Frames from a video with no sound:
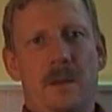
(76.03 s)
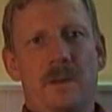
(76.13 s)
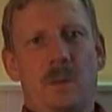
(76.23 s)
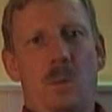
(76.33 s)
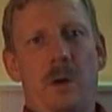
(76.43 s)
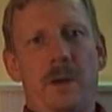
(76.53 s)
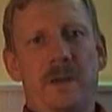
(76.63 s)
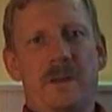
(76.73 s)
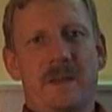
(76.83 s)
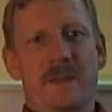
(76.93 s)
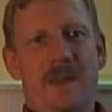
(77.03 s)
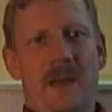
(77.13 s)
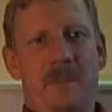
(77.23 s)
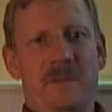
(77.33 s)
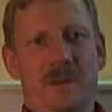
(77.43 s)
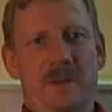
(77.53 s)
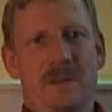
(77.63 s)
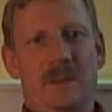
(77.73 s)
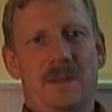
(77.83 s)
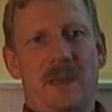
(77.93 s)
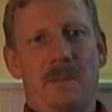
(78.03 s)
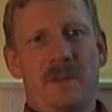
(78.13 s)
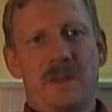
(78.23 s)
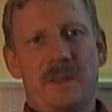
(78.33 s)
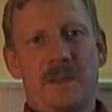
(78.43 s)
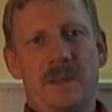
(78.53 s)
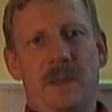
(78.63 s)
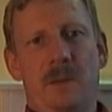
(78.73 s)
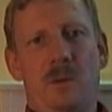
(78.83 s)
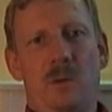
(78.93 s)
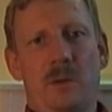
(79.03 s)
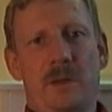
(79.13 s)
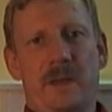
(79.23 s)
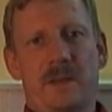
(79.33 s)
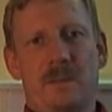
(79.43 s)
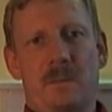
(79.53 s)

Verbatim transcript: So what is CMSIS? CMSIS is the Cortex